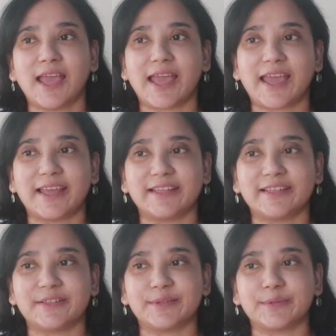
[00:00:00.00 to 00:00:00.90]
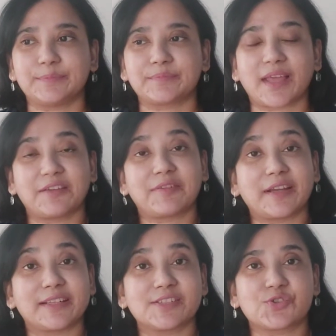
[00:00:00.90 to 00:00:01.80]
and I
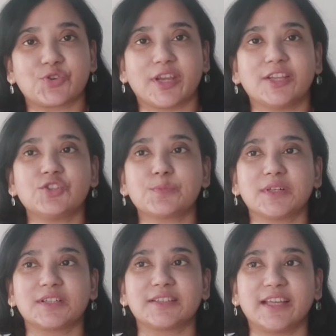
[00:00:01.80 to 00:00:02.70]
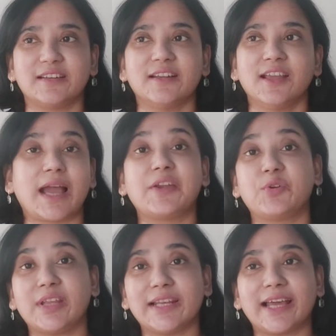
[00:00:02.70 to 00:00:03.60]
find it strange, but then I
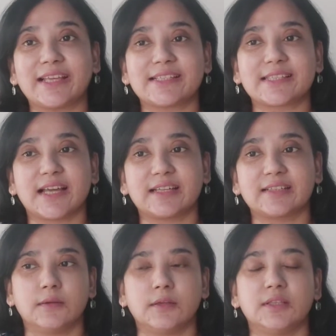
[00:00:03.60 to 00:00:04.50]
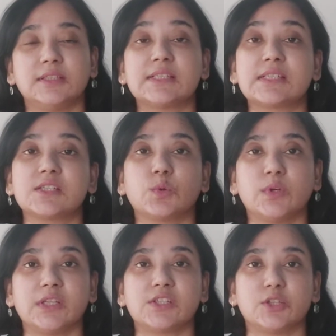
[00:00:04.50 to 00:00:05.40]
realized that this is the
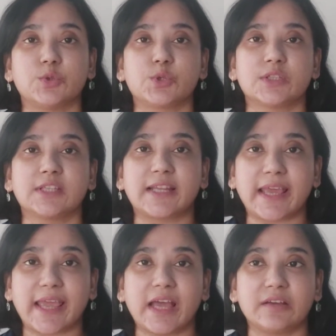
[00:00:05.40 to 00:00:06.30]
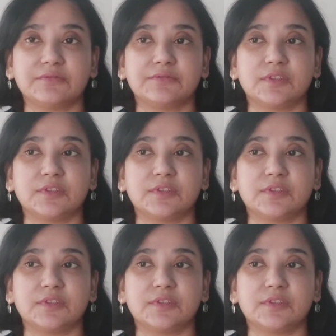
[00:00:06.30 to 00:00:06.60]
only solution that I have